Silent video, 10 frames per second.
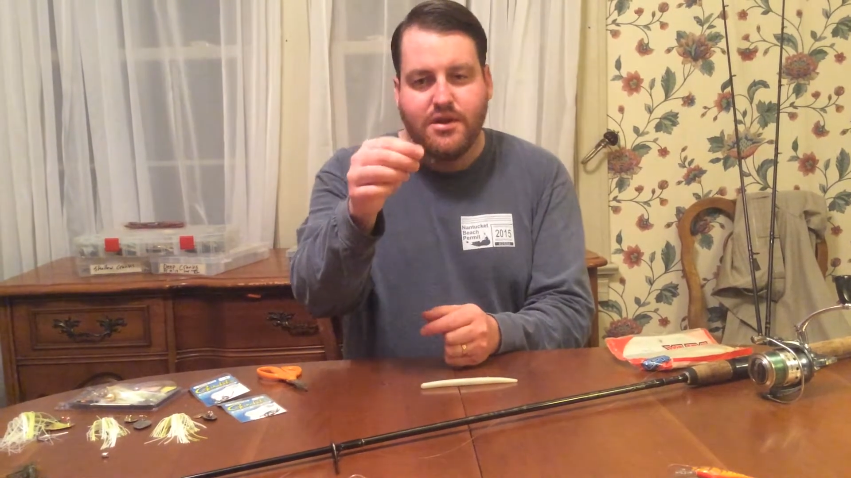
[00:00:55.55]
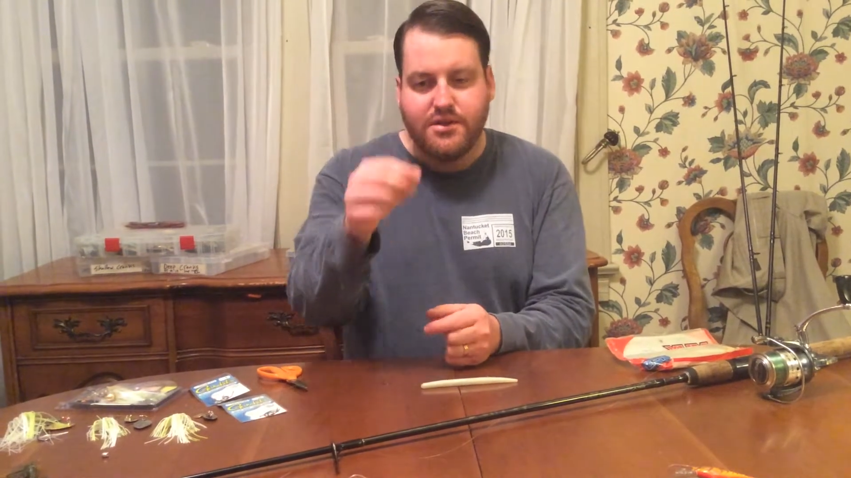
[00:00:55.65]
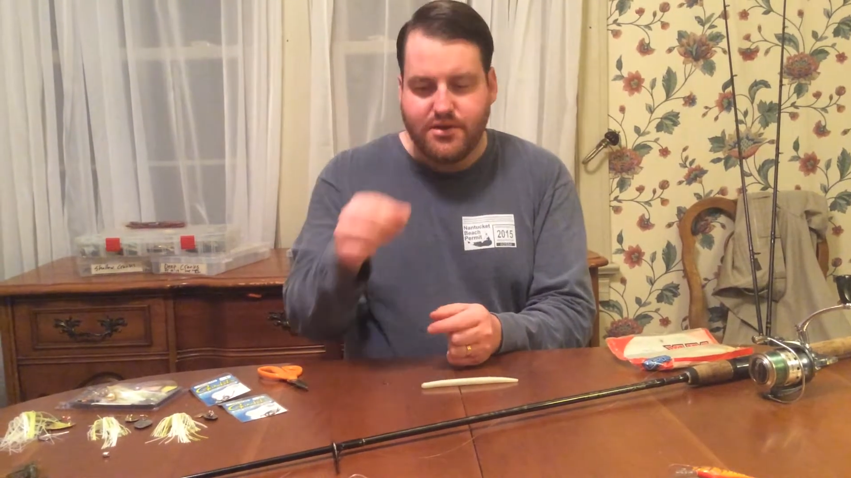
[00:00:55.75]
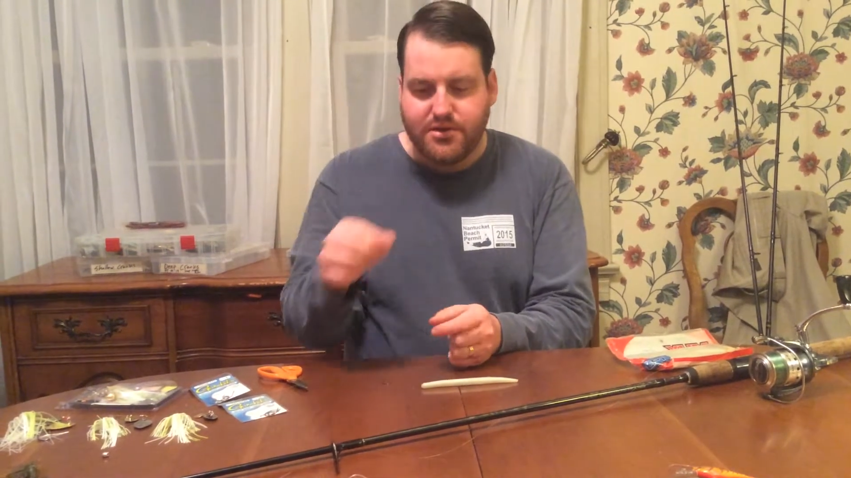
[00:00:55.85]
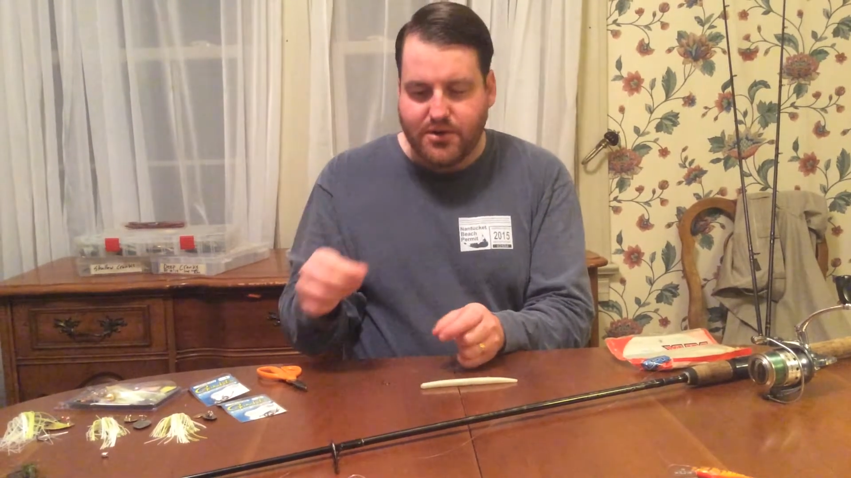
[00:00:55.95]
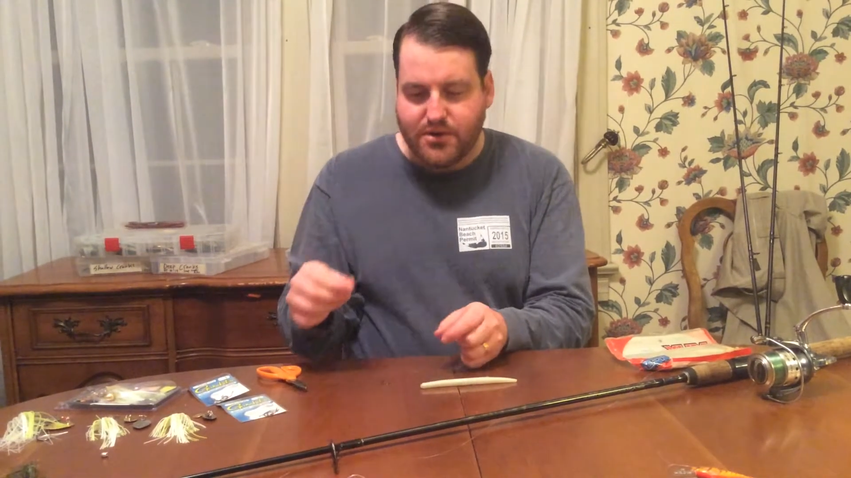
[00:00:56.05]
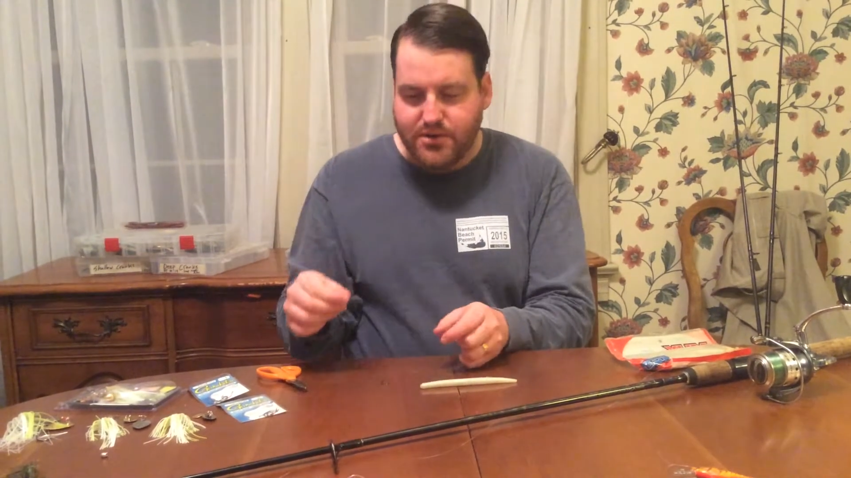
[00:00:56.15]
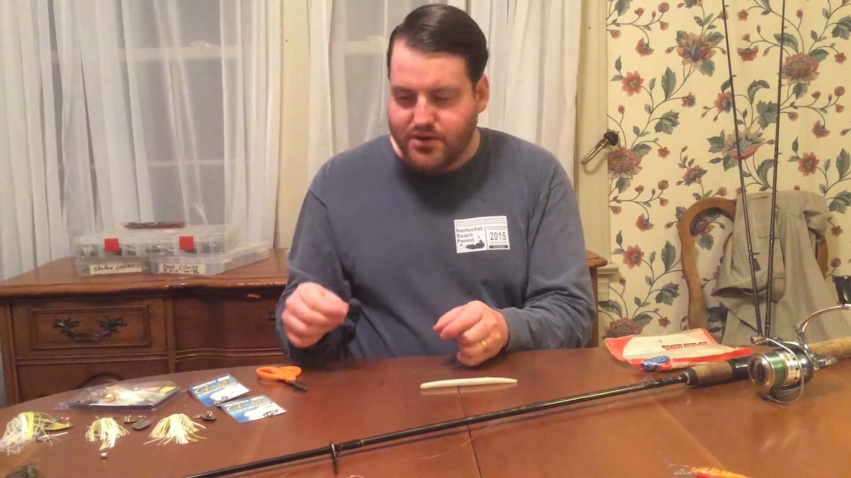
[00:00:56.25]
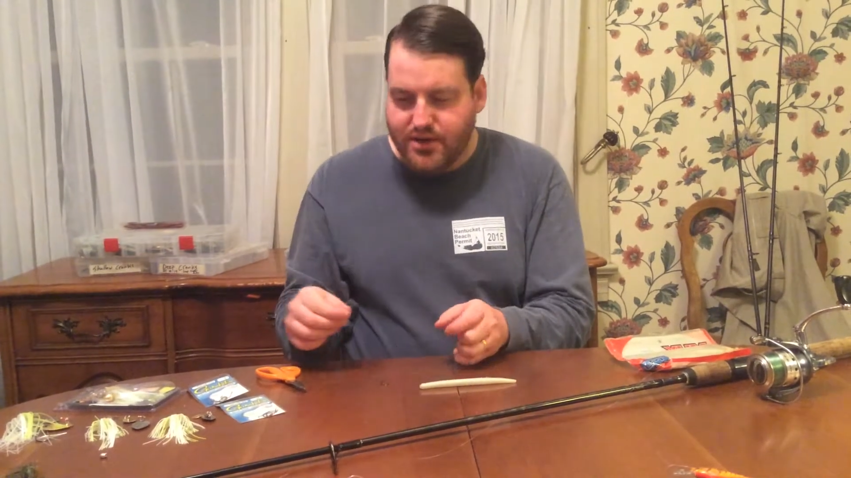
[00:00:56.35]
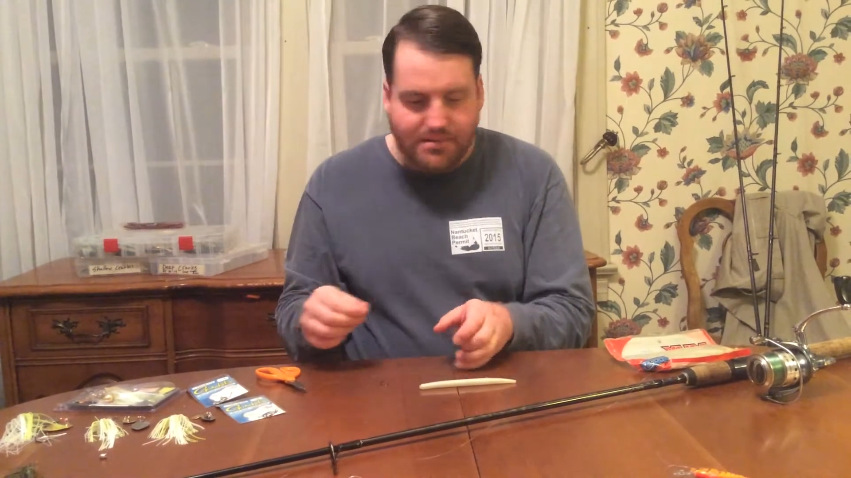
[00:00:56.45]
This is a circle
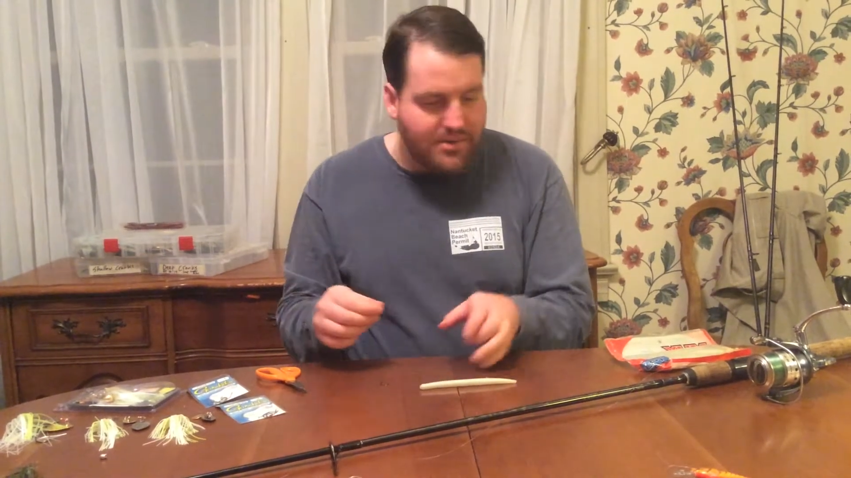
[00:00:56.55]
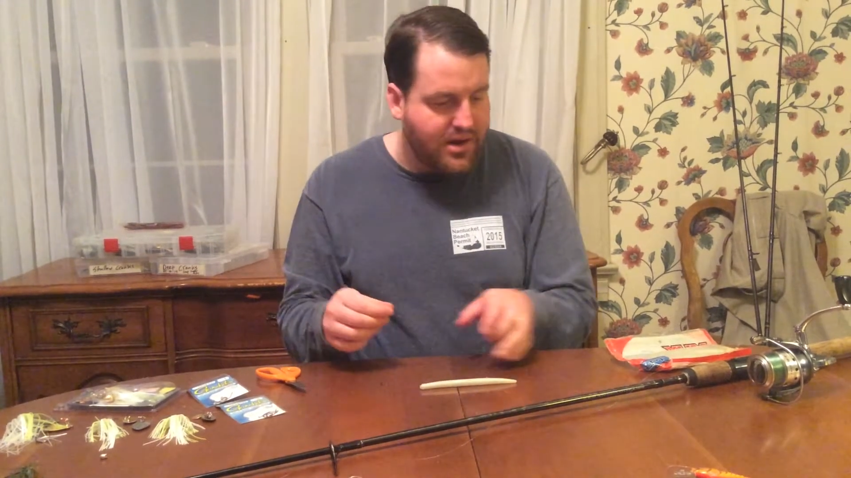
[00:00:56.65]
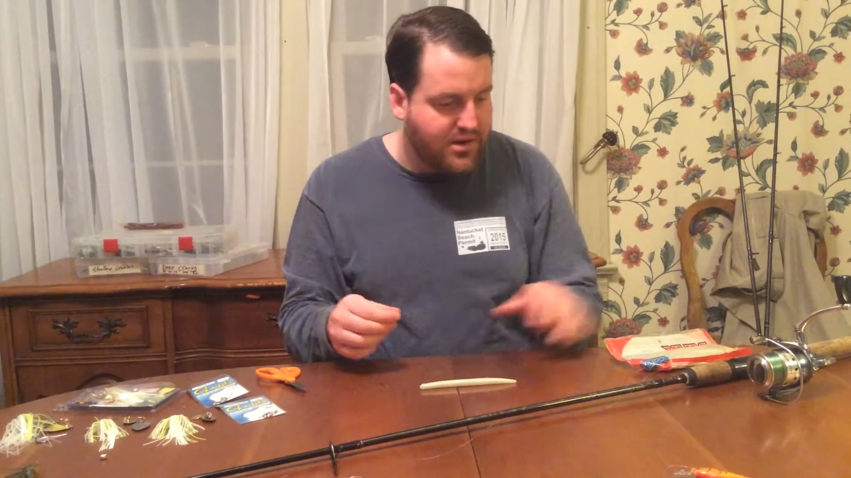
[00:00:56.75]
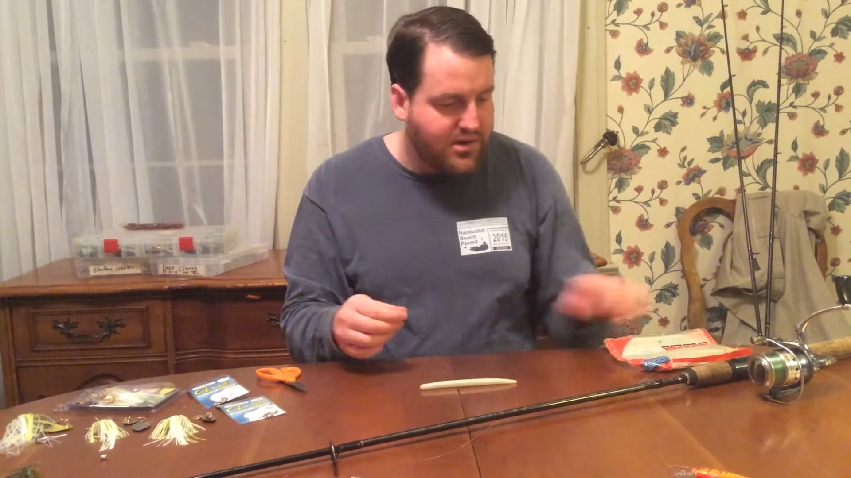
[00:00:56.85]
hook that I might